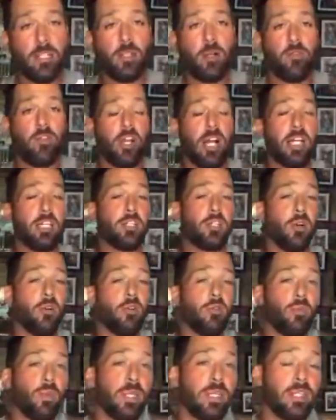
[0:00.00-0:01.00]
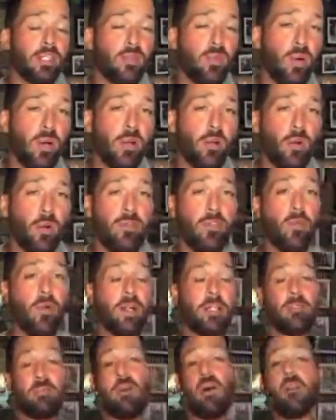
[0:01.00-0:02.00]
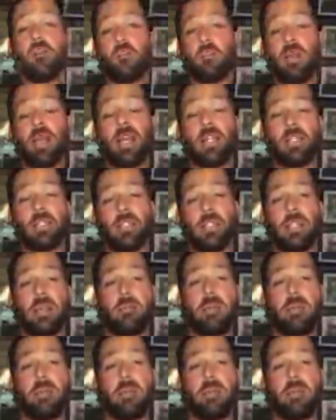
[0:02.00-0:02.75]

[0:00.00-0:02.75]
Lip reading: So if you guys don't win this one, or if you want some other baits,